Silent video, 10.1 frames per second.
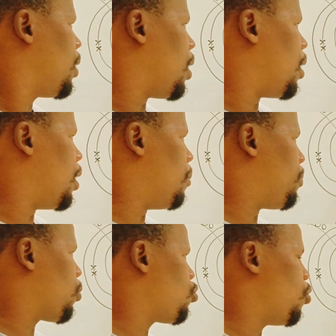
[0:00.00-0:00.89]
a
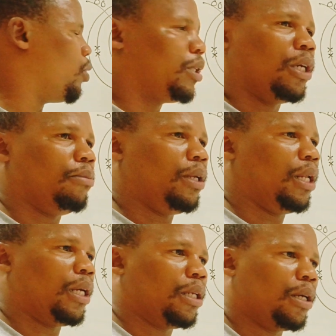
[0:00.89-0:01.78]
proton can be
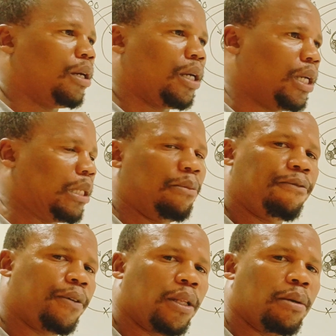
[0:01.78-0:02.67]
like now I'm
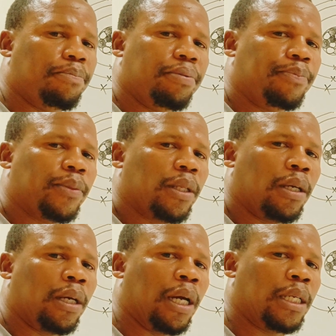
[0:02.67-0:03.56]
fed up
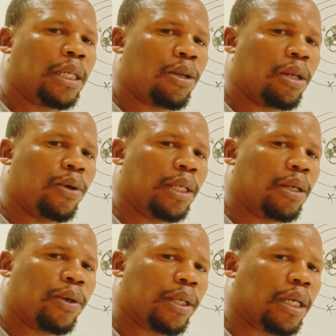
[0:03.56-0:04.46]
anga di ka tlhola go nna le
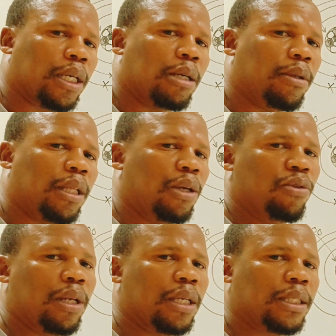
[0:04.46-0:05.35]
go ragaragana mo ga
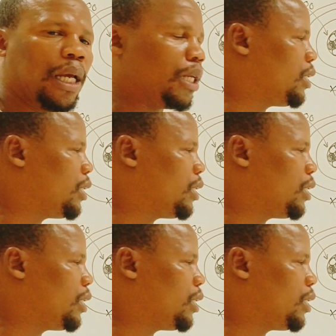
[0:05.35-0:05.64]
nucleus ke a